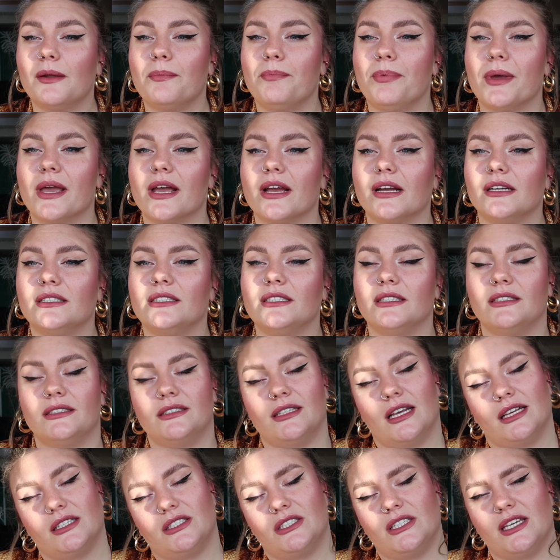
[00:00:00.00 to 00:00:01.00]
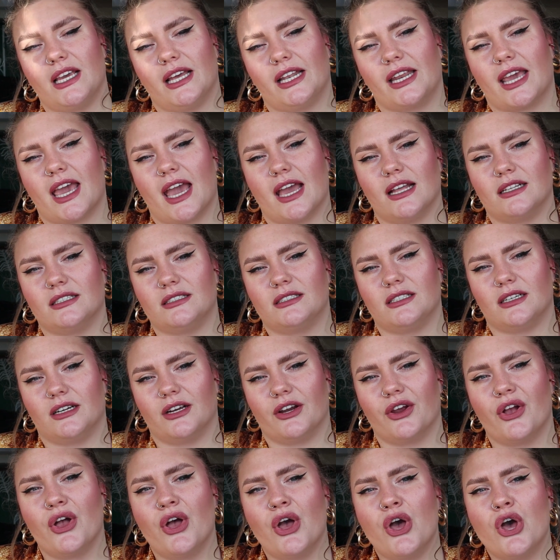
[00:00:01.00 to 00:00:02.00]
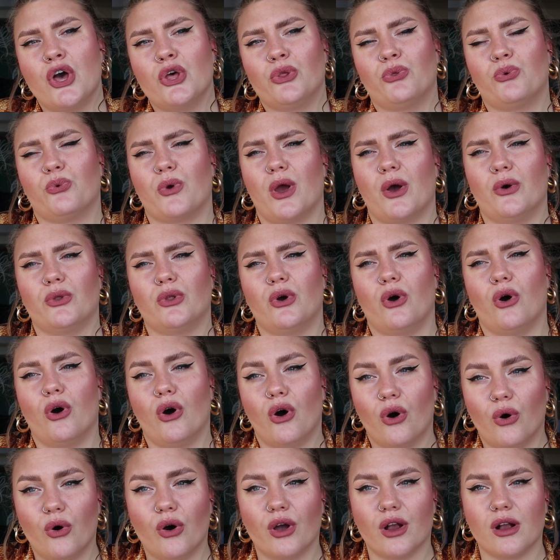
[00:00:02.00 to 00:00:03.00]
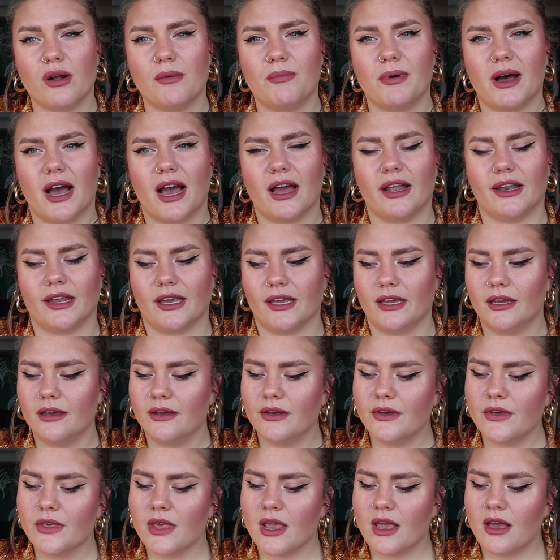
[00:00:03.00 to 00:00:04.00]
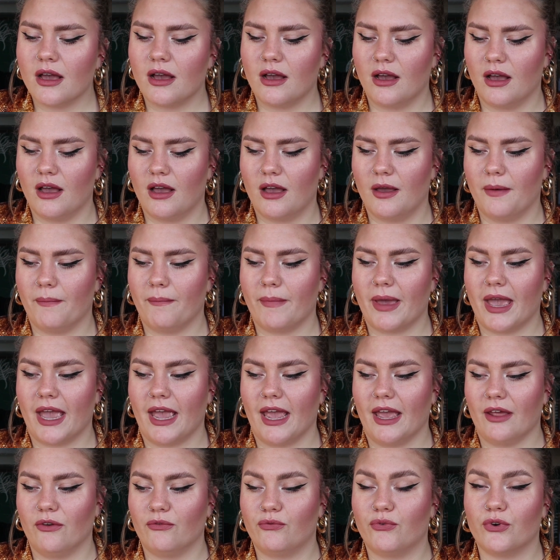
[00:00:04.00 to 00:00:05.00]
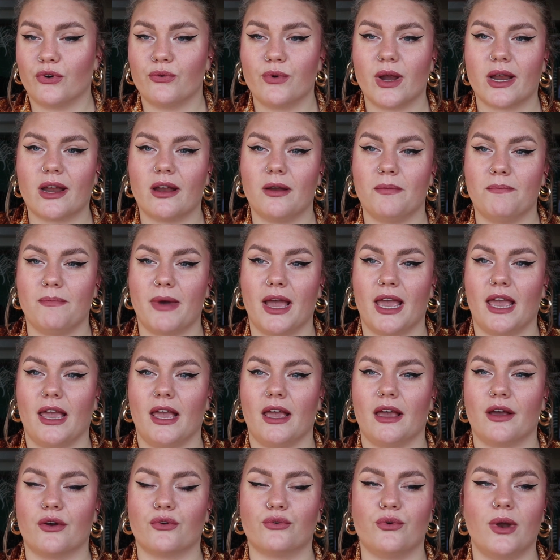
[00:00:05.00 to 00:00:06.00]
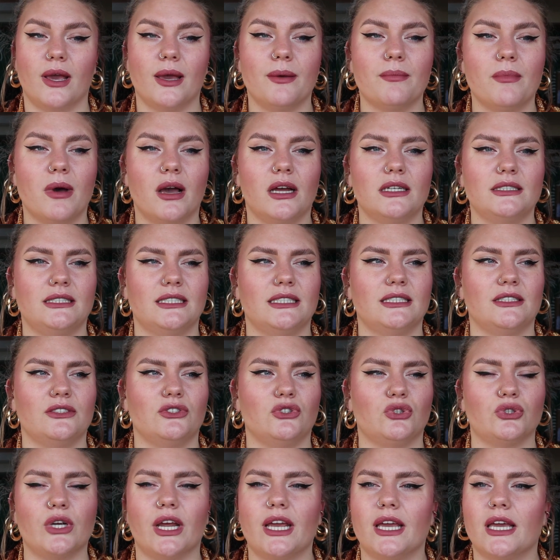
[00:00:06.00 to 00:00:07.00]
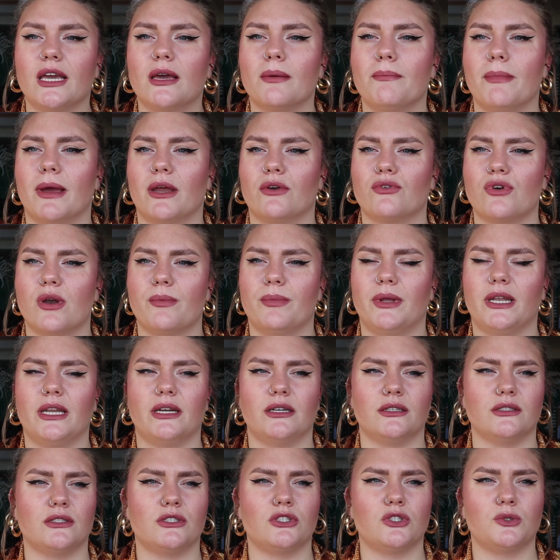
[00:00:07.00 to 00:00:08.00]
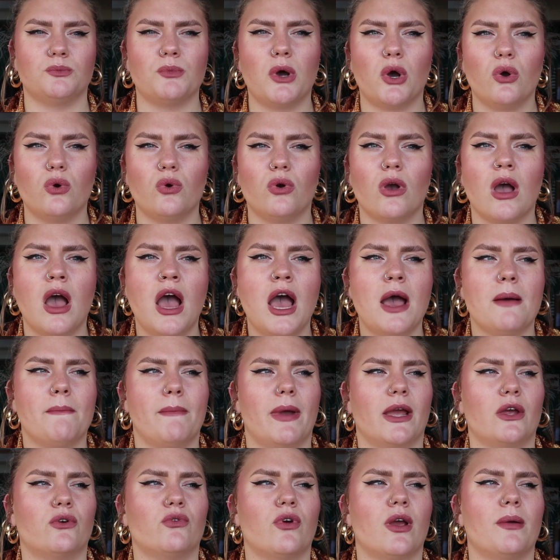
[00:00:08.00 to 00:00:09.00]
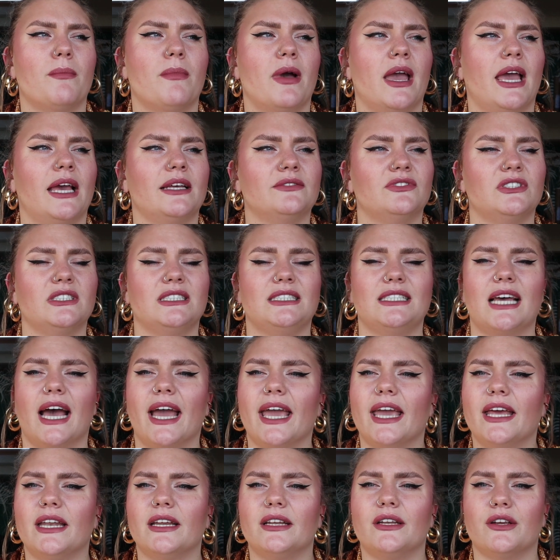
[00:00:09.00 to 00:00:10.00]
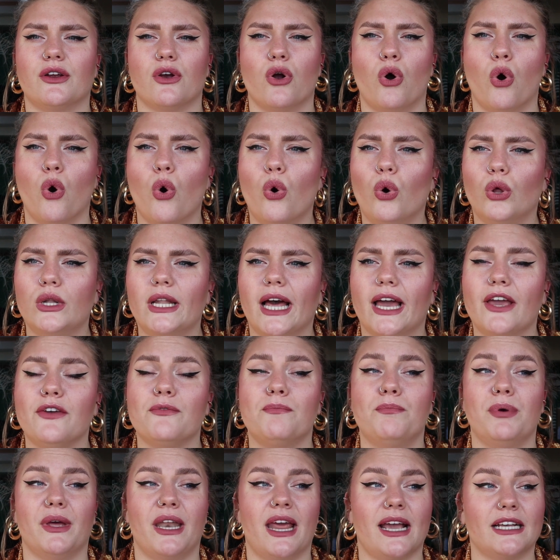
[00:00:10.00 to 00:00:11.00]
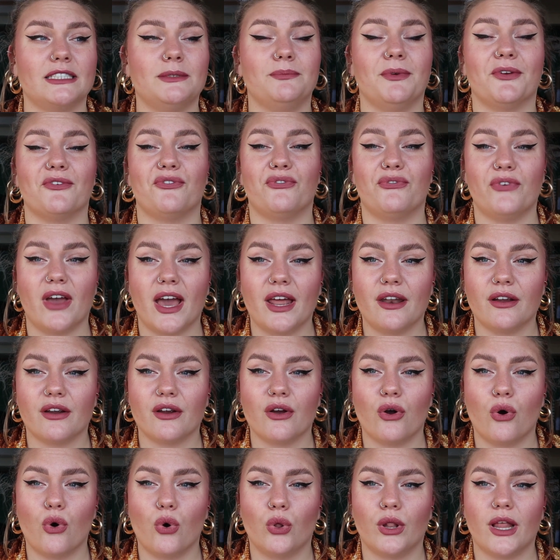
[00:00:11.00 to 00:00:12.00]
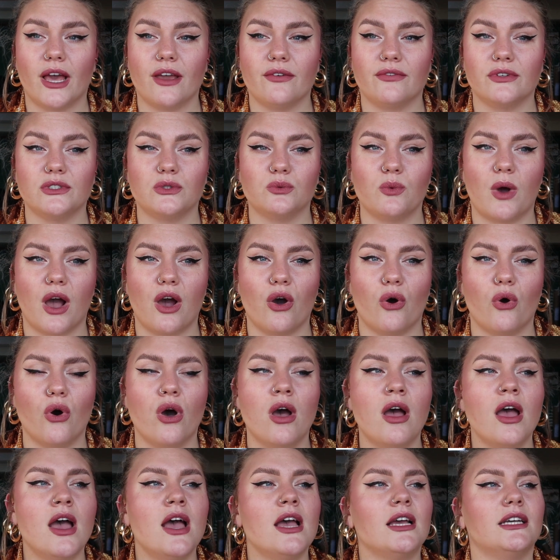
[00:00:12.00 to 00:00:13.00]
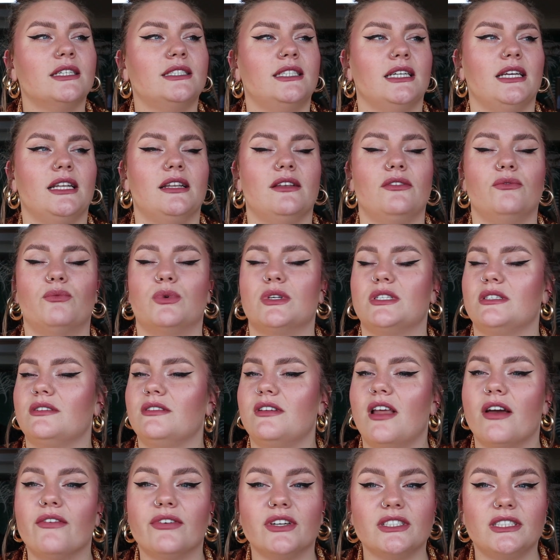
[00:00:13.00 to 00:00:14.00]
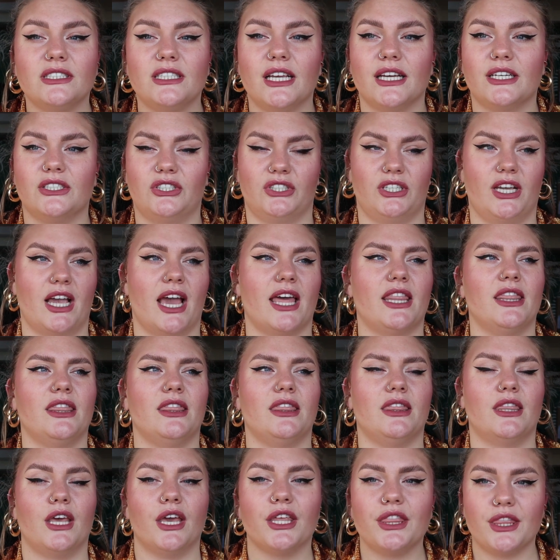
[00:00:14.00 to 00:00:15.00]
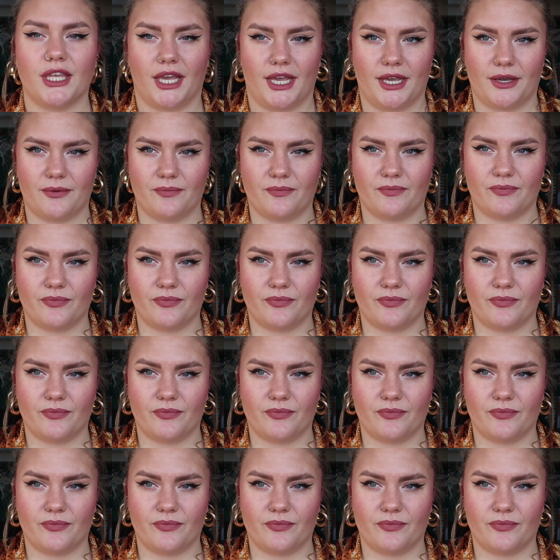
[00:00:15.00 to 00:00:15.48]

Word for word: it appeared she, that she had cancer throughout all her body. Um, and for the record, my grandma didn't drink, my grandma didn't smoke, my grandma had dieted her whole life, but has been fat her whole life as well. She was never sick, she had nothing.